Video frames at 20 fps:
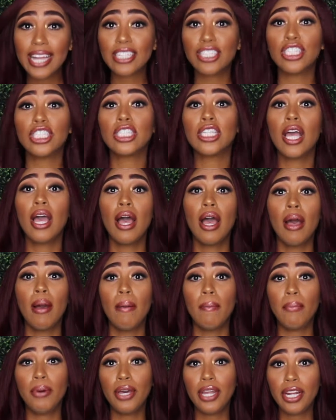I just
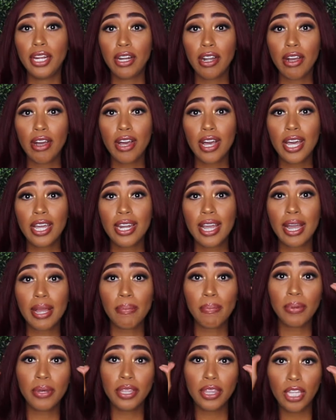put it on. I
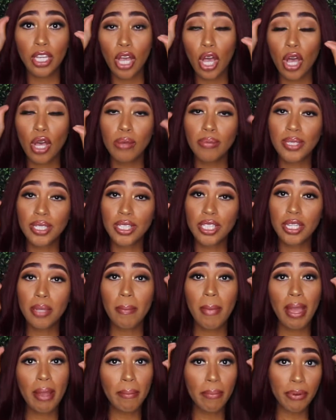put the combs into
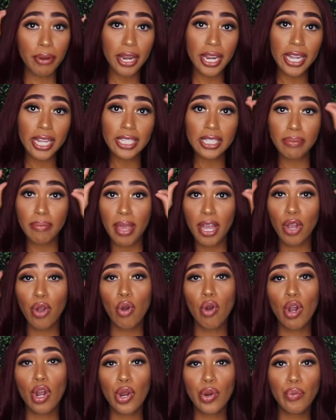my braids, my
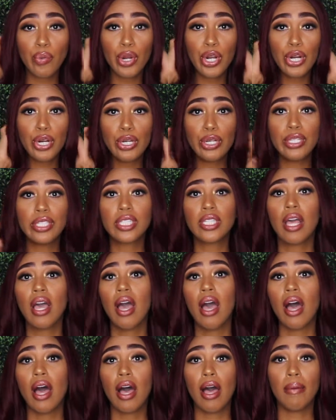cornrows,
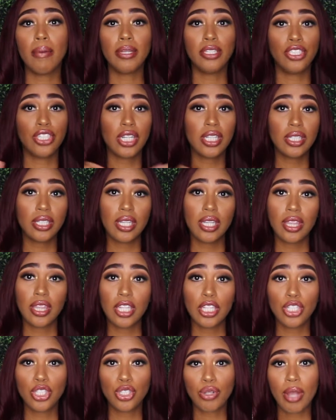adjusted
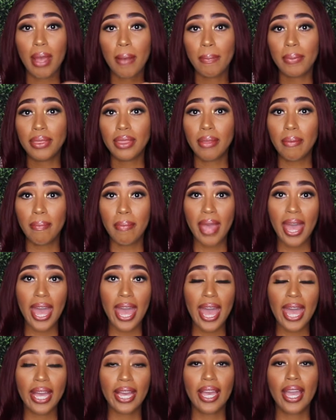the strap at the
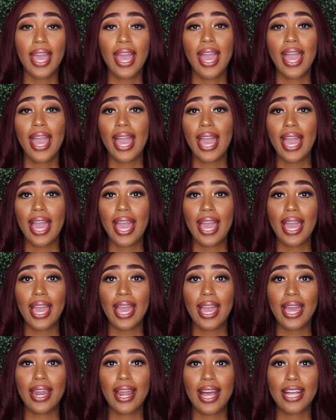back,
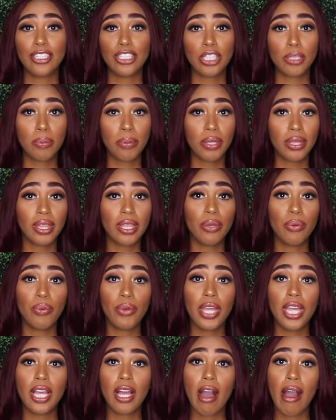and I just put the
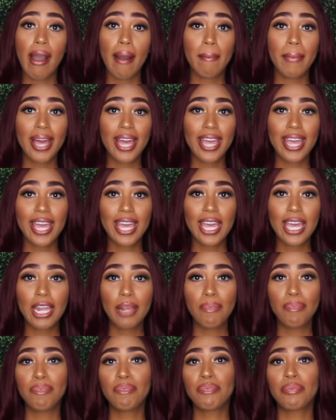wig on my
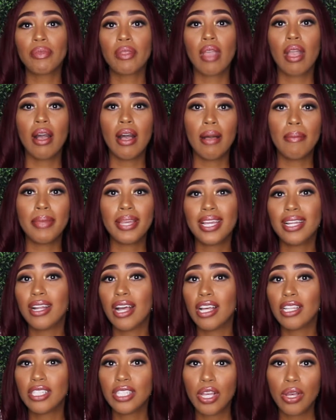head. It can
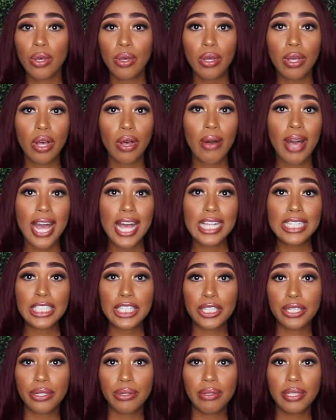also go as
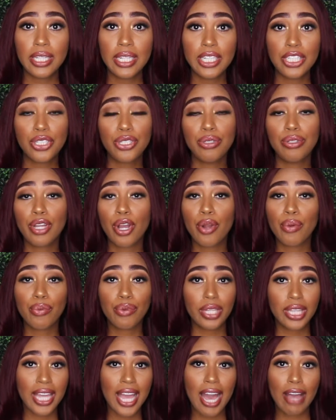glueless. You don't
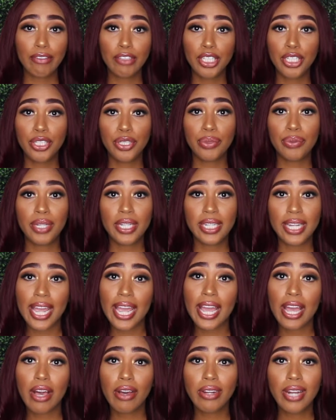really have to glue it
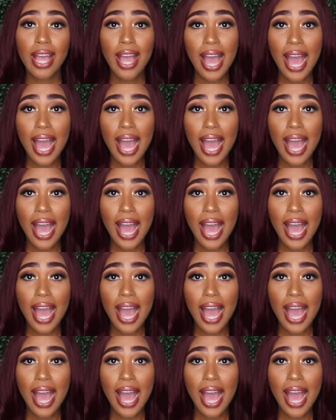down.